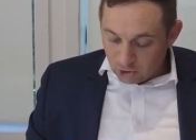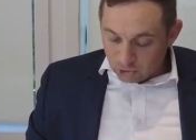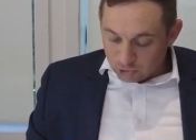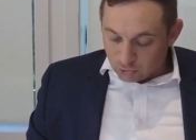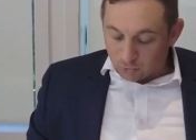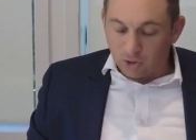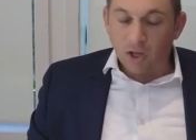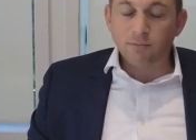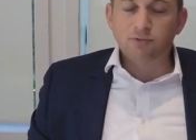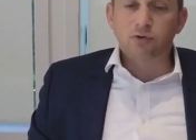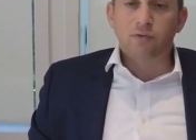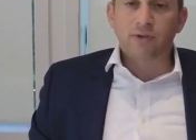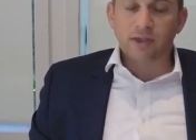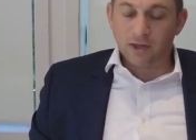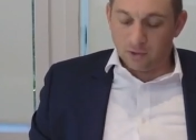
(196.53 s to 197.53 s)
So comes
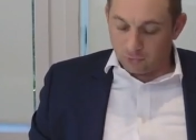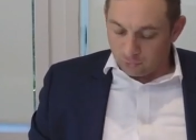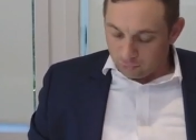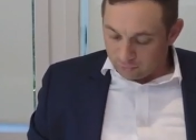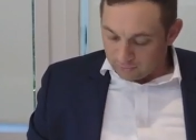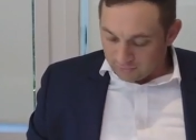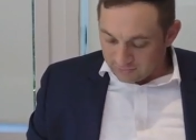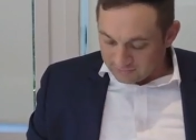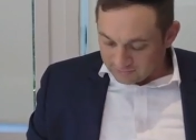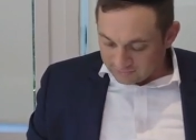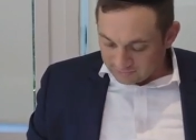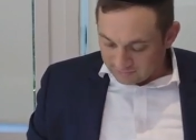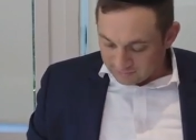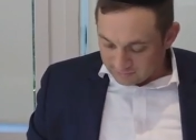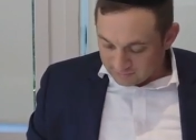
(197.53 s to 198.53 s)
over here and it says
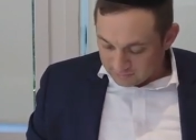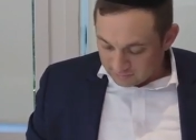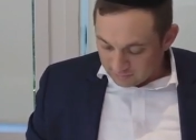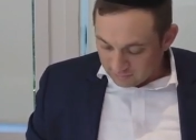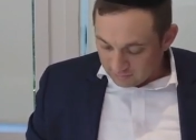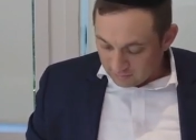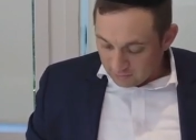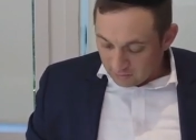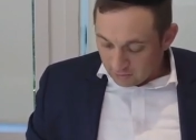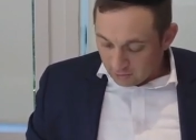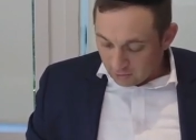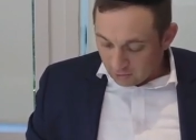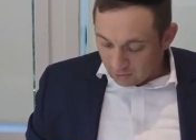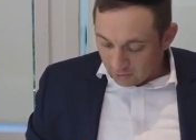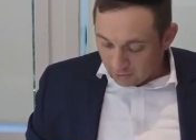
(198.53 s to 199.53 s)
like this.
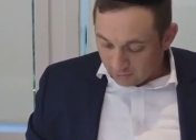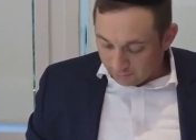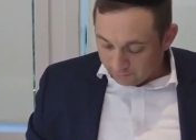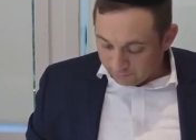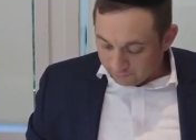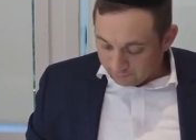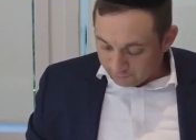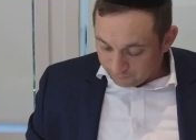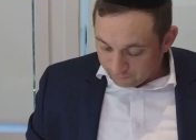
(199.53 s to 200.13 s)
Um,